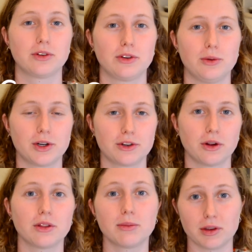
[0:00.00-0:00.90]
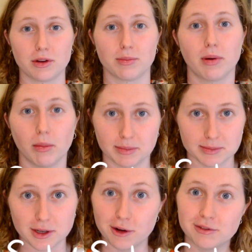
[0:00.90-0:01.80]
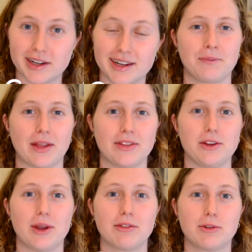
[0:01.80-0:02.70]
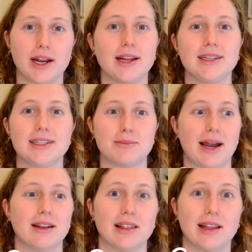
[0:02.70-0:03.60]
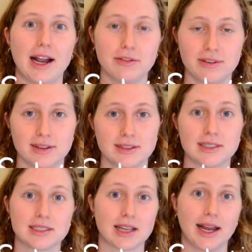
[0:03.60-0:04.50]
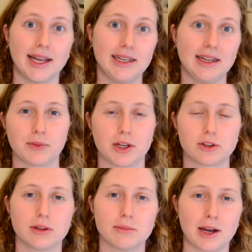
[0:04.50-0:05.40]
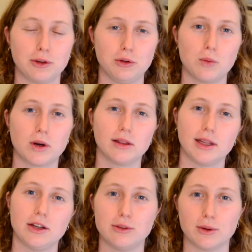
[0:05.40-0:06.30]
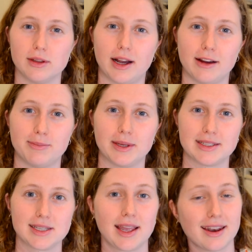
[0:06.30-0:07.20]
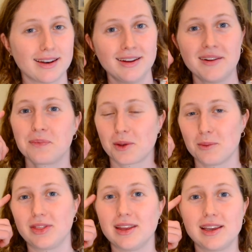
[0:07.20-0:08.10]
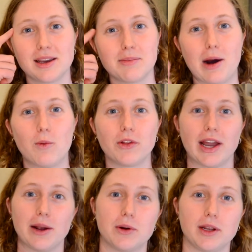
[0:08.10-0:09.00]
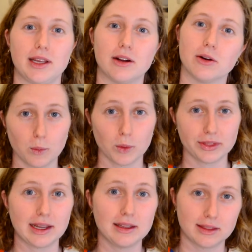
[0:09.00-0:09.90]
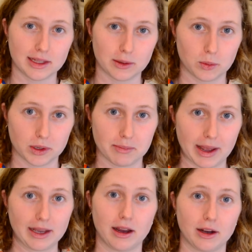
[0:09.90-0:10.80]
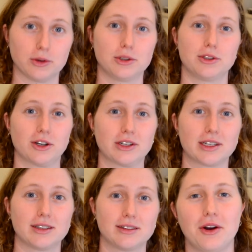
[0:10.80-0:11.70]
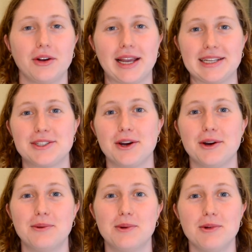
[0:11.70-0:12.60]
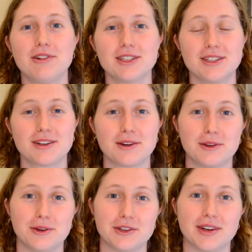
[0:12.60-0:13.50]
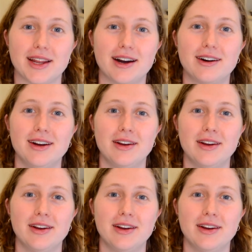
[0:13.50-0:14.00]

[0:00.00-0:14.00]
You want to show them that you're a problem solver and that you have great ideas about life, society, and show them how you want to lead your life, because again, we're thinking about what they want to hear and what they think would make a good doctor. Okay, so we'll move on to the conclusion now.